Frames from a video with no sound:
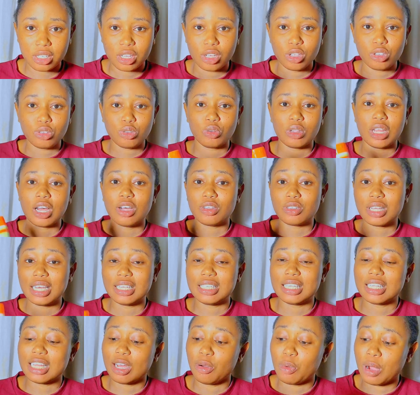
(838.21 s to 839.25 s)
so that was why I
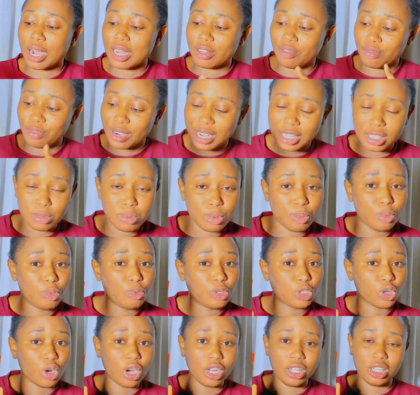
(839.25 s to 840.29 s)
said I would advise people
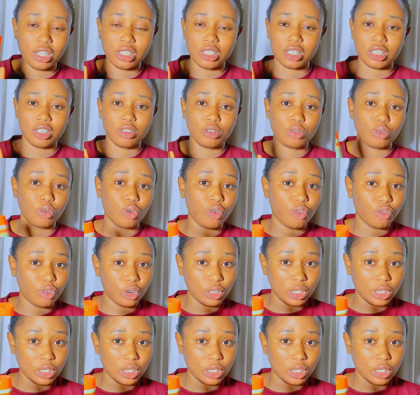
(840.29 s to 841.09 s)
with oily skin to go for